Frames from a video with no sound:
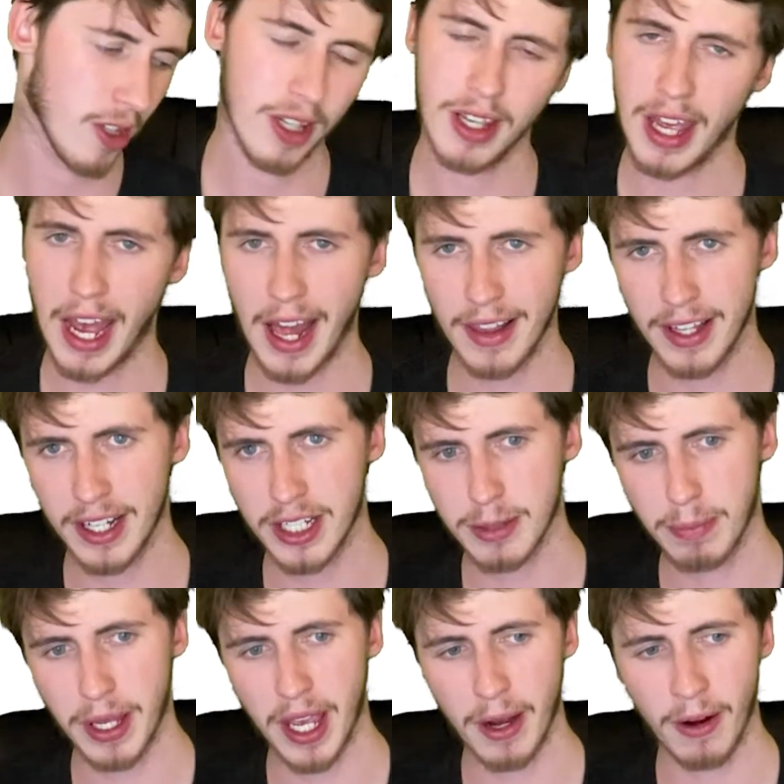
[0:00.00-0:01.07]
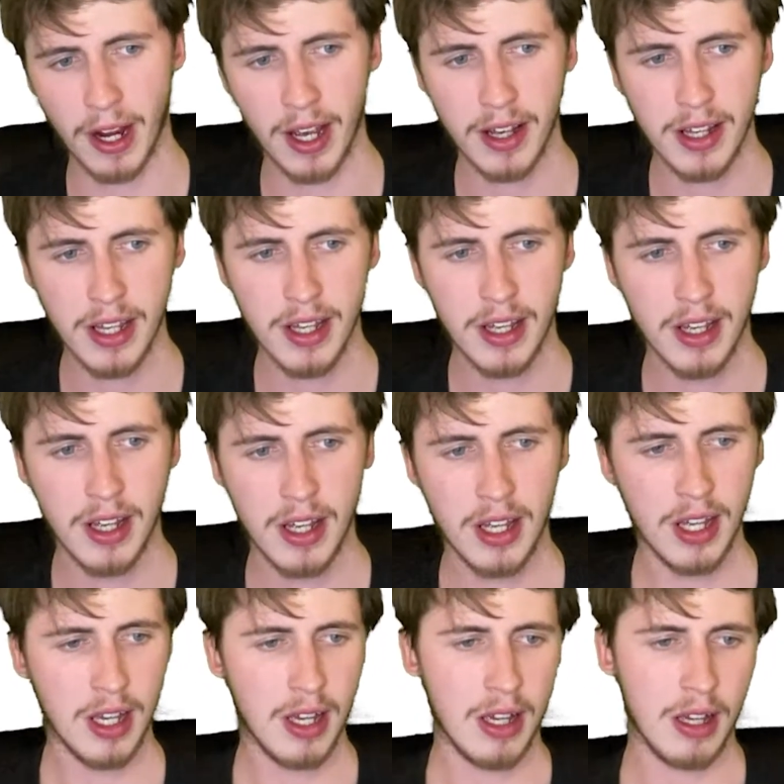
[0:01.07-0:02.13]
Alex Pereira.
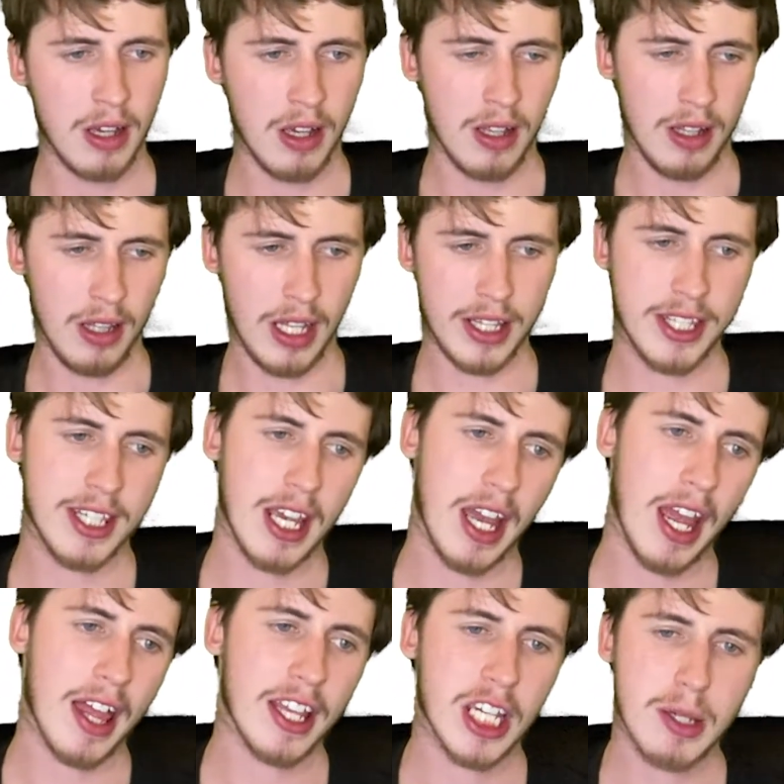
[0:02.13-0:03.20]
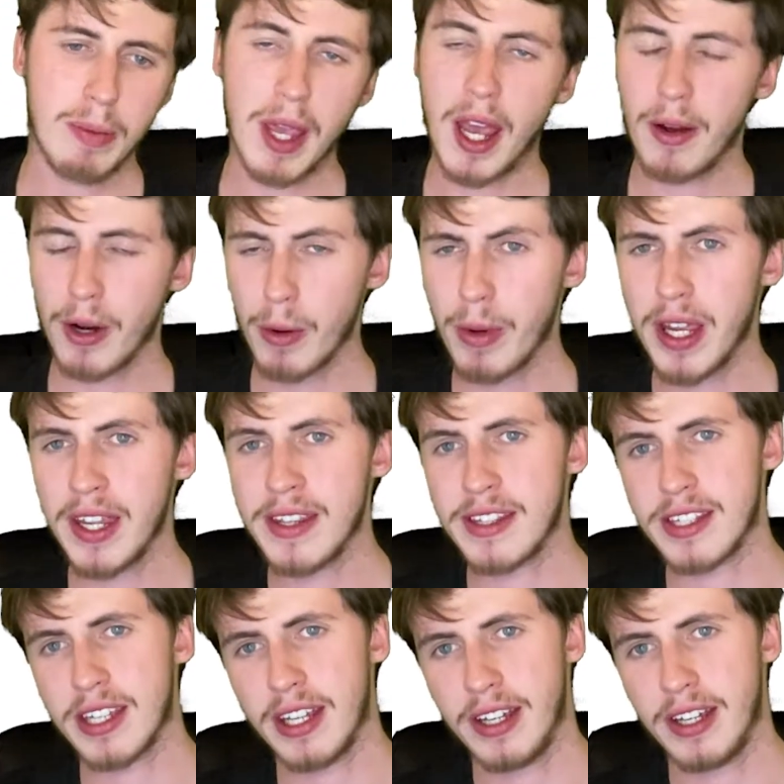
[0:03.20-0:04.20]
Let's say Alex Pereira wins